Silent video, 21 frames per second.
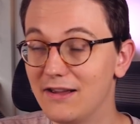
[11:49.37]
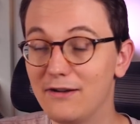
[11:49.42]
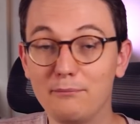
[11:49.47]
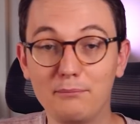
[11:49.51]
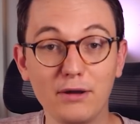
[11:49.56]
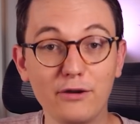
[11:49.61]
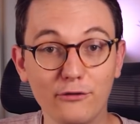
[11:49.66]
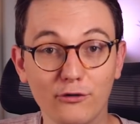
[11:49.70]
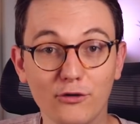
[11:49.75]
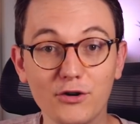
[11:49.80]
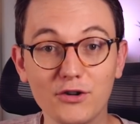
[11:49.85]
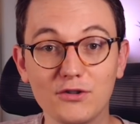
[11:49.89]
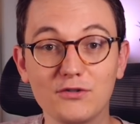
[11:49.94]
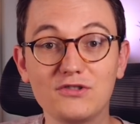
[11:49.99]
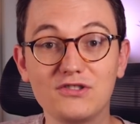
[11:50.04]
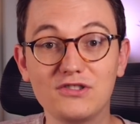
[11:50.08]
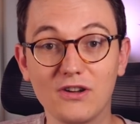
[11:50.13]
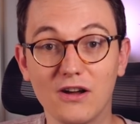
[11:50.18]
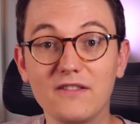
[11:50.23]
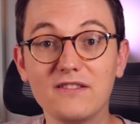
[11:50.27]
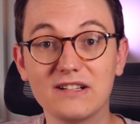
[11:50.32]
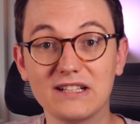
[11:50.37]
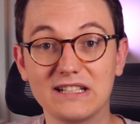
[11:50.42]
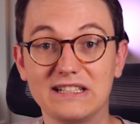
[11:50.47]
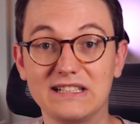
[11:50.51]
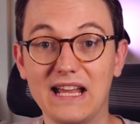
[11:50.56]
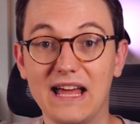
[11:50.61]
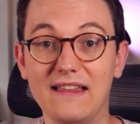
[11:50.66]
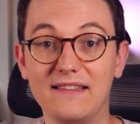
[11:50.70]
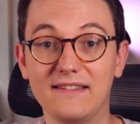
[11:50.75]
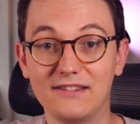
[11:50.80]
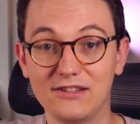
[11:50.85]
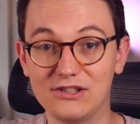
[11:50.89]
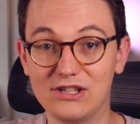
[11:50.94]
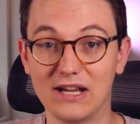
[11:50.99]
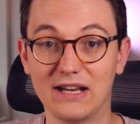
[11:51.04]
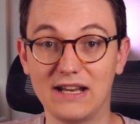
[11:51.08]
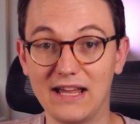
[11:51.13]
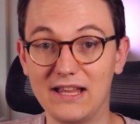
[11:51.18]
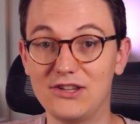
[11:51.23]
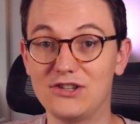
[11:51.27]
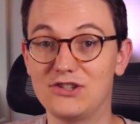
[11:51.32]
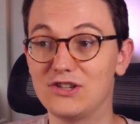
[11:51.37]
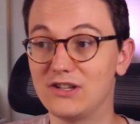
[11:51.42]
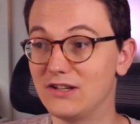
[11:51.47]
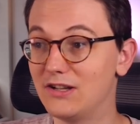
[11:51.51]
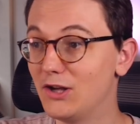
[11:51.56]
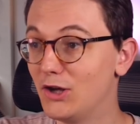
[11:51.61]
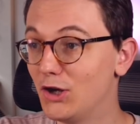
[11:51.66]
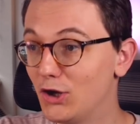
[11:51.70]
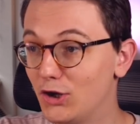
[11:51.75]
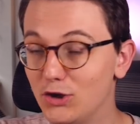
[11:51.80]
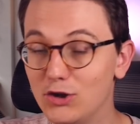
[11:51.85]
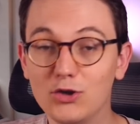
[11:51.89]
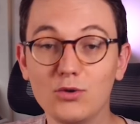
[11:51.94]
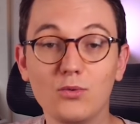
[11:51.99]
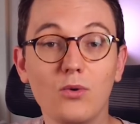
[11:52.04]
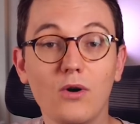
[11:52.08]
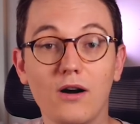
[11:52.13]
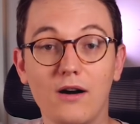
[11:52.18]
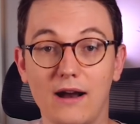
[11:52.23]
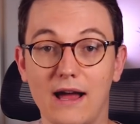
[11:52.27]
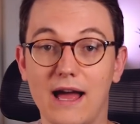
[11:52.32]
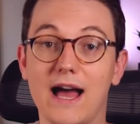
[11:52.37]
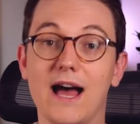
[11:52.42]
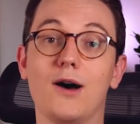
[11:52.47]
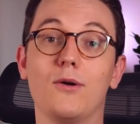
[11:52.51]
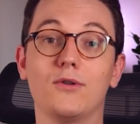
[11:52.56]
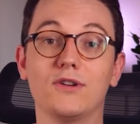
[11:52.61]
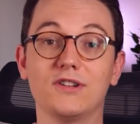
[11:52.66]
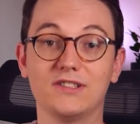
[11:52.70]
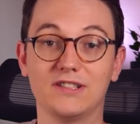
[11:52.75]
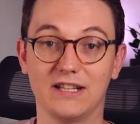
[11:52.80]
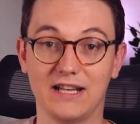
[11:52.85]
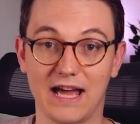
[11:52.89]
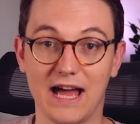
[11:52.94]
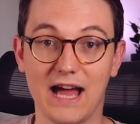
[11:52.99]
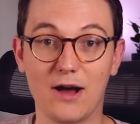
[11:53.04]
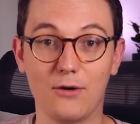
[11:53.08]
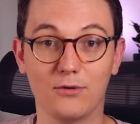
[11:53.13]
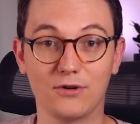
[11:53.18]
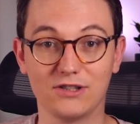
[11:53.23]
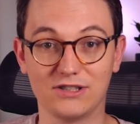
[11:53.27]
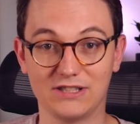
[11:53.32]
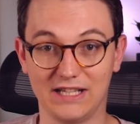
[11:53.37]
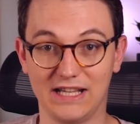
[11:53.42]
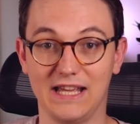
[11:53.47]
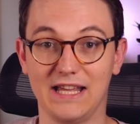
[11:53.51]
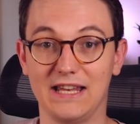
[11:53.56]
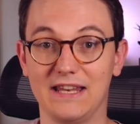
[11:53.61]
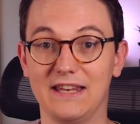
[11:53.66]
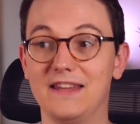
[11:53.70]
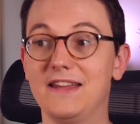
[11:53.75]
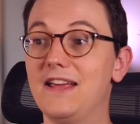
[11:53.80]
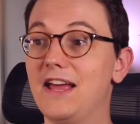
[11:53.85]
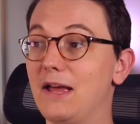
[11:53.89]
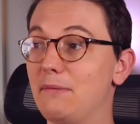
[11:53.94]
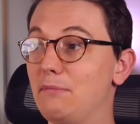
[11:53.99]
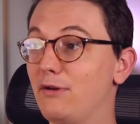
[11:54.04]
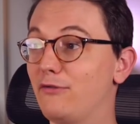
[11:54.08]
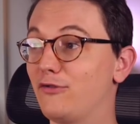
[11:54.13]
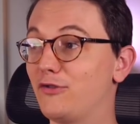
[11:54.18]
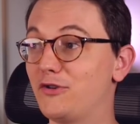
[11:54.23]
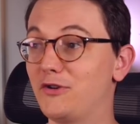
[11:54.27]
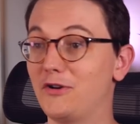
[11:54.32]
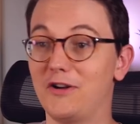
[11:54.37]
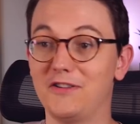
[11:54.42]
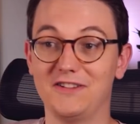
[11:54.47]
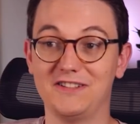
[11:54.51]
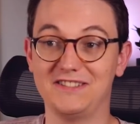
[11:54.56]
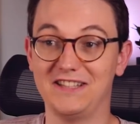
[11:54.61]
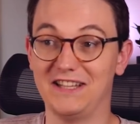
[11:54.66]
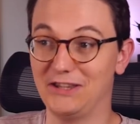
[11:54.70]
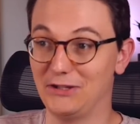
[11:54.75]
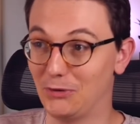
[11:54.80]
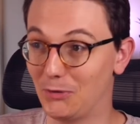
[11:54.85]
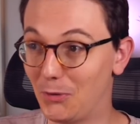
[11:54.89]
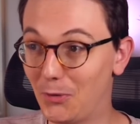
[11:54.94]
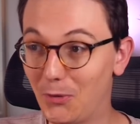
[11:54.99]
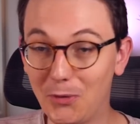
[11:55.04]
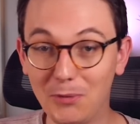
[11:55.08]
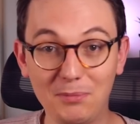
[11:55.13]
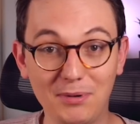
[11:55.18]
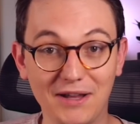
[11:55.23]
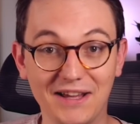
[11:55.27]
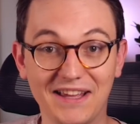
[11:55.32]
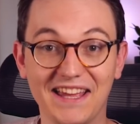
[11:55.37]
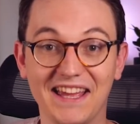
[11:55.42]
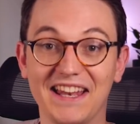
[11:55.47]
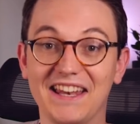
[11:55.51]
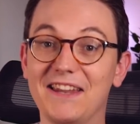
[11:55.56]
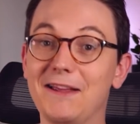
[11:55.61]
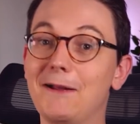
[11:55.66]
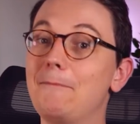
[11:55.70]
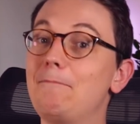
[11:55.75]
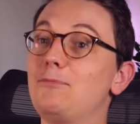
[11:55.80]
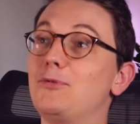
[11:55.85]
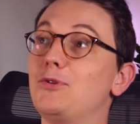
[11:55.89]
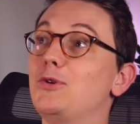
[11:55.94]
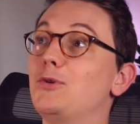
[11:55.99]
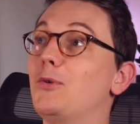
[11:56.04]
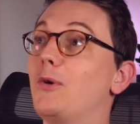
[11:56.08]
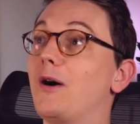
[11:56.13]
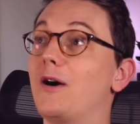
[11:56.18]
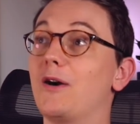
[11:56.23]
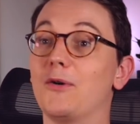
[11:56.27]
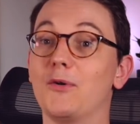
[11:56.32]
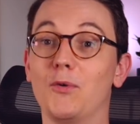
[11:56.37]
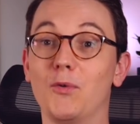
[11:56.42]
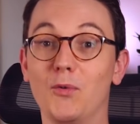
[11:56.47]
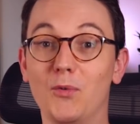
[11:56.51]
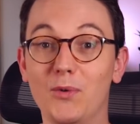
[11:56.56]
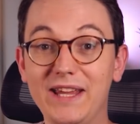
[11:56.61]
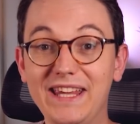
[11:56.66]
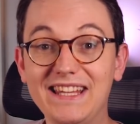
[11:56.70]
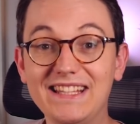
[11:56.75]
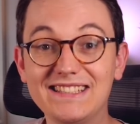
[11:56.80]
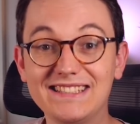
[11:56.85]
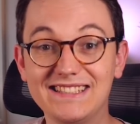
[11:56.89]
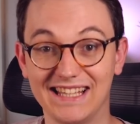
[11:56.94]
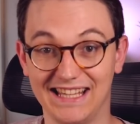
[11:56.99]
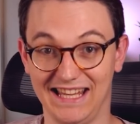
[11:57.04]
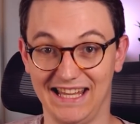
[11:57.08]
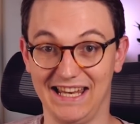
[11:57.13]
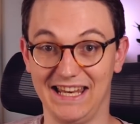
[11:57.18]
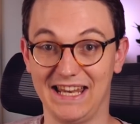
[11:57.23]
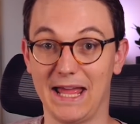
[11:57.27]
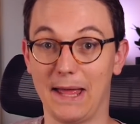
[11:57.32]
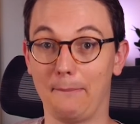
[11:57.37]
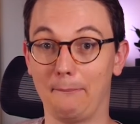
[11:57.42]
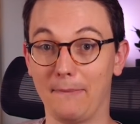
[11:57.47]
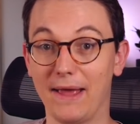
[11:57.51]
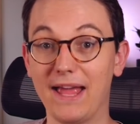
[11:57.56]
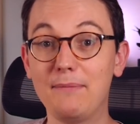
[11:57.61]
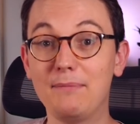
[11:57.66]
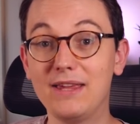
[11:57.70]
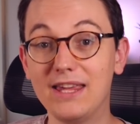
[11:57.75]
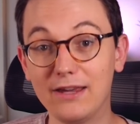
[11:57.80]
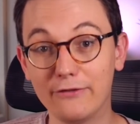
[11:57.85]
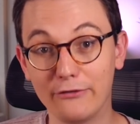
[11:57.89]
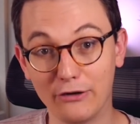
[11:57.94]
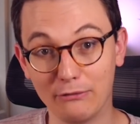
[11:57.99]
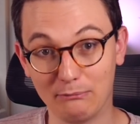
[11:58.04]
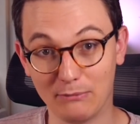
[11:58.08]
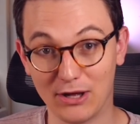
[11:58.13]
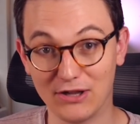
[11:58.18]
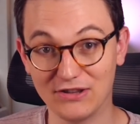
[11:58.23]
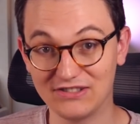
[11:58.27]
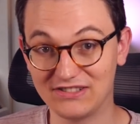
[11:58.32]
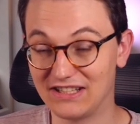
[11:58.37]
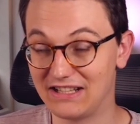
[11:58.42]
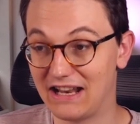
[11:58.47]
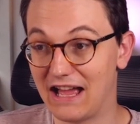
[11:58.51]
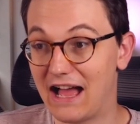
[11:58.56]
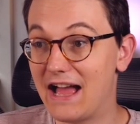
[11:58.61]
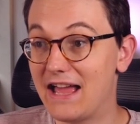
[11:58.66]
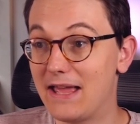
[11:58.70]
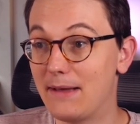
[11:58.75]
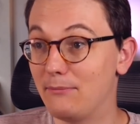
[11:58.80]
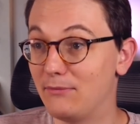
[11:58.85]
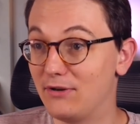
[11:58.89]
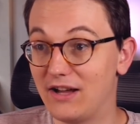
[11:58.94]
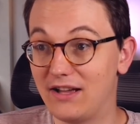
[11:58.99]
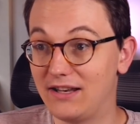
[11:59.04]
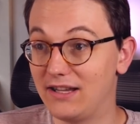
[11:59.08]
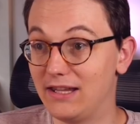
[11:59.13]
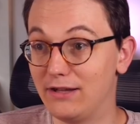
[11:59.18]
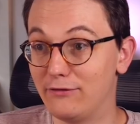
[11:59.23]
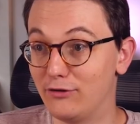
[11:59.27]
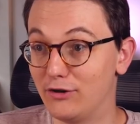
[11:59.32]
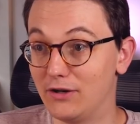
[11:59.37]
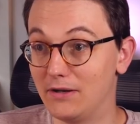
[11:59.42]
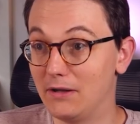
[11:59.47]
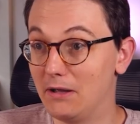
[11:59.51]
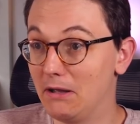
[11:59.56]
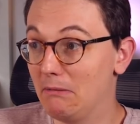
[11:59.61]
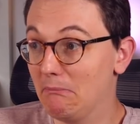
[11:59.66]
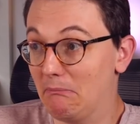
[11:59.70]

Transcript: Before you understand JetEngine, you are hours and hours in, and before you understand the whole plugin, you are weeks in and maybe even months, and I am not even...